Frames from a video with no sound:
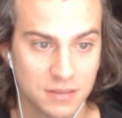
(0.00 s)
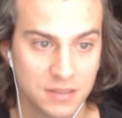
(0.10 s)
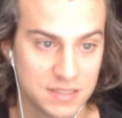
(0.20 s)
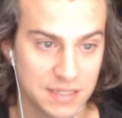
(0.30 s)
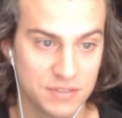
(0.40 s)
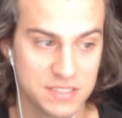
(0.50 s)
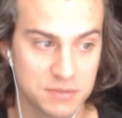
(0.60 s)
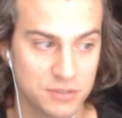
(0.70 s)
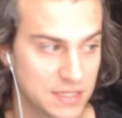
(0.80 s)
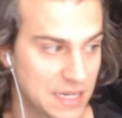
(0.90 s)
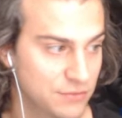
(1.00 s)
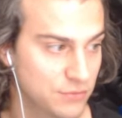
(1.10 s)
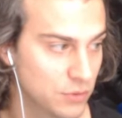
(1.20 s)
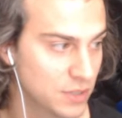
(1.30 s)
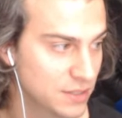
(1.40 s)
Definitely something to look out
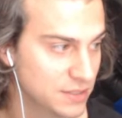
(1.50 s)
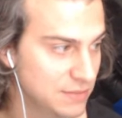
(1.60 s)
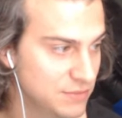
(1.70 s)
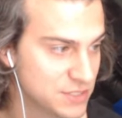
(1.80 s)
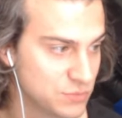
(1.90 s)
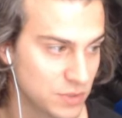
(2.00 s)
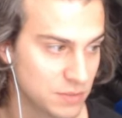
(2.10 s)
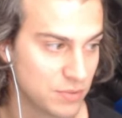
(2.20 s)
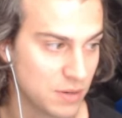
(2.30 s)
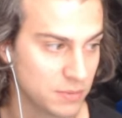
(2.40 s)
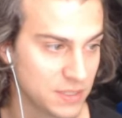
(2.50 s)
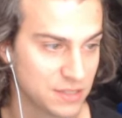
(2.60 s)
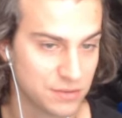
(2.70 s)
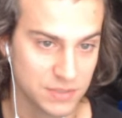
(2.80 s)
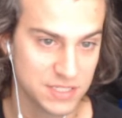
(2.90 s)
for. I'd give this one probably a
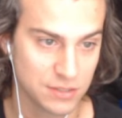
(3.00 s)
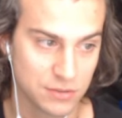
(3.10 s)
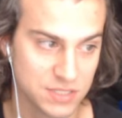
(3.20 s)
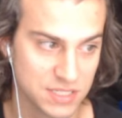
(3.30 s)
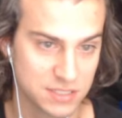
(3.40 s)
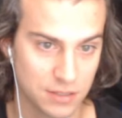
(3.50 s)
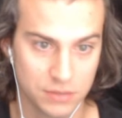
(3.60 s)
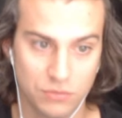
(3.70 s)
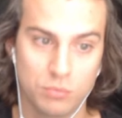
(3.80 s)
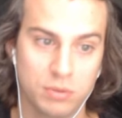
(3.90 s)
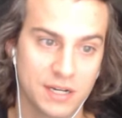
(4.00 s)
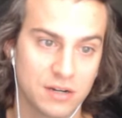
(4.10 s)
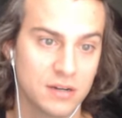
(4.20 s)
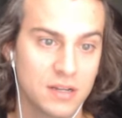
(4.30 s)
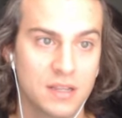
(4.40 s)
3 stars, a solid role
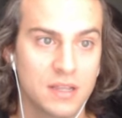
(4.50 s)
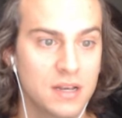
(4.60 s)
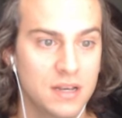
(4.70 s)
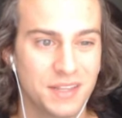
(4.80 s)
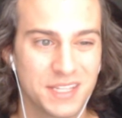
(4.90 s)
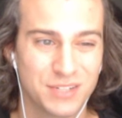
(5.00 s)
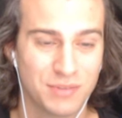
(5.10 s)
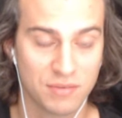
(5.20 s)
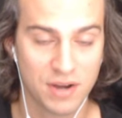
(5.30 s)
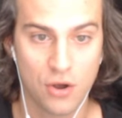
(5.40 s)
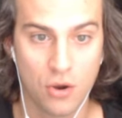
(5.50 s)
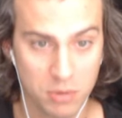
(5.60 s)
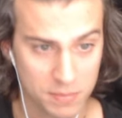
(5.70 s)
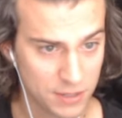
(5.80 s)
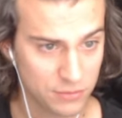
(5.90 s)
player. Nothing to really write home
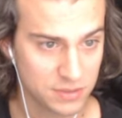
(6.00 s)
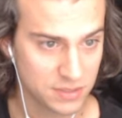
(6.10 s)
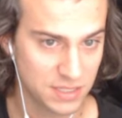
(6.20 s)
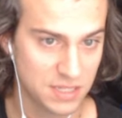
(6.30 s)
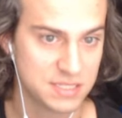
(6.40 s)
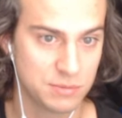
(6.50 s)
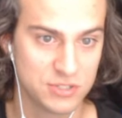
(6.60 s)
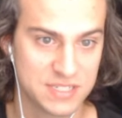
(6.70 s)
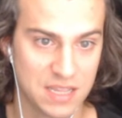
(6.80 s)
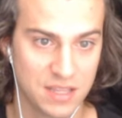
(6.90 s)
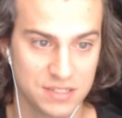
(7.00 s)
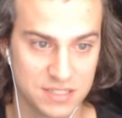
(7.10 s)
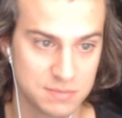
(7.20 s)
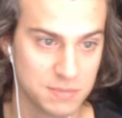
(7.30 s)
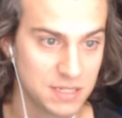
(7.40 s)
about. Similar stat line to
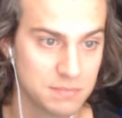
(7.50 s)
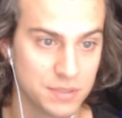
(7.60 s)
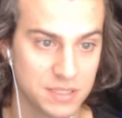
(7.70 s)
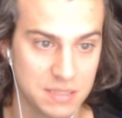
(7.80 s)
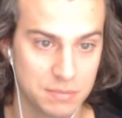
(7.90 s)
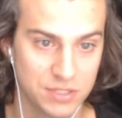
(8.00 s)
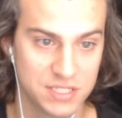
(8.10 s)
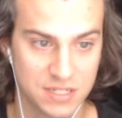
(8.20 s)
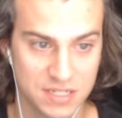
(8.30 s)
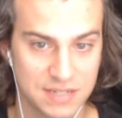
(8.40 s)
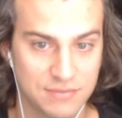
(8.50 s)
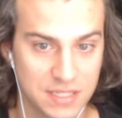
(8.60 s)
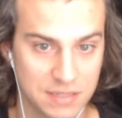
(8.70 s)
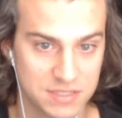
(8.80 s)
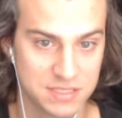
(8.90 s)
Smee, but the abilities on it definitely
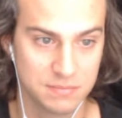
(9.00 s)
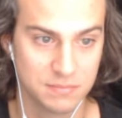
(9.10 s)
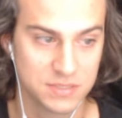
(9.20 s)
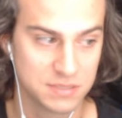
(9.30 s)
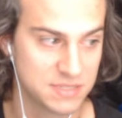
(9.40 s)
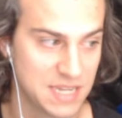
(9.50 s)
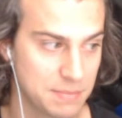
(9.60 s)
give it some staying